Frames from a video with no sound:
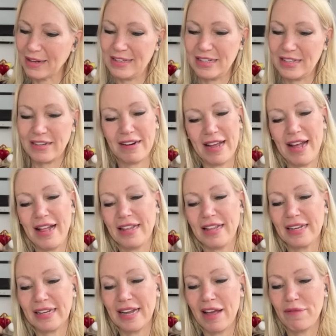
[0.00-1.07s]
Dear
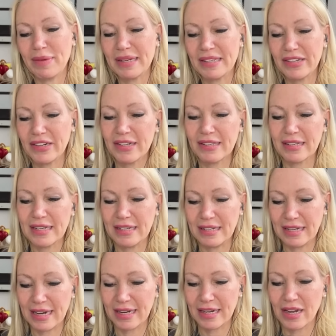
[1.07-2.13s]
Allie, I've been seriously
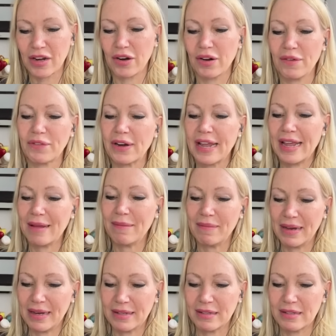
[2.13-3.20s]
dating a girl for 8
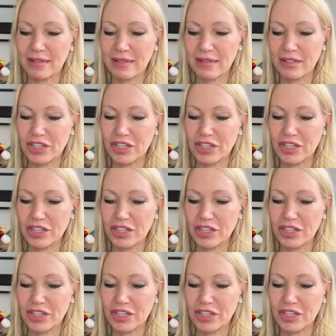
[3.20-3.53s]
months.